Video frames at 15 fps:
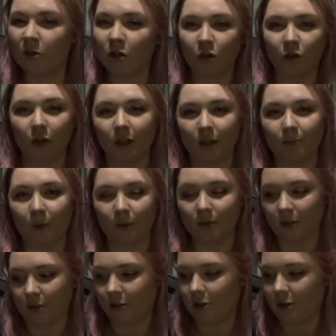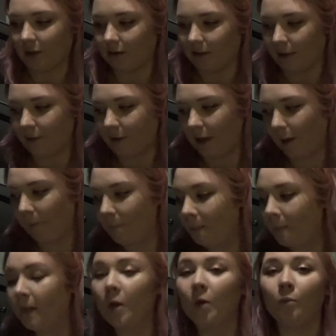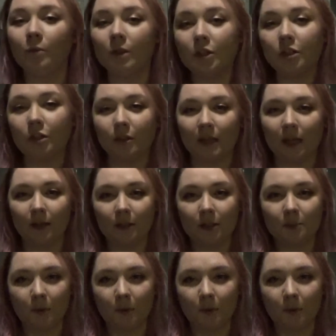it's younger than most of the other gels out there. We do now use